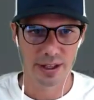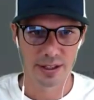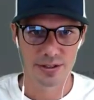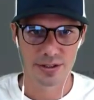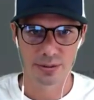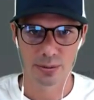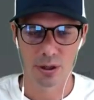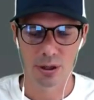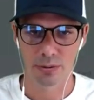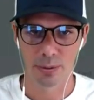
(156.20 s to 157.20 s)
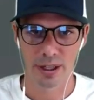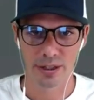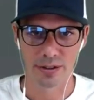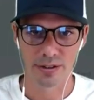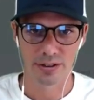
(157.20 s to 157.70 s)
then do our
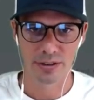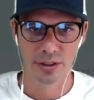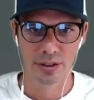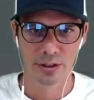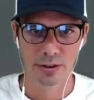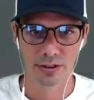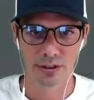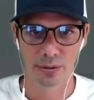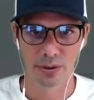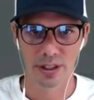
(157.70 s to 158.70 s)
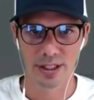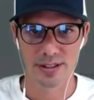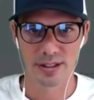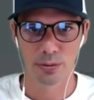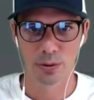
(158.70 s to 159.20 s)
reminders. So let's
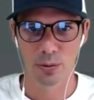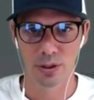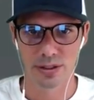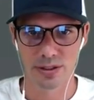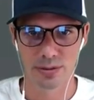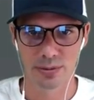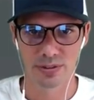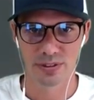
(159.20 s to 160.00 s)
say we want to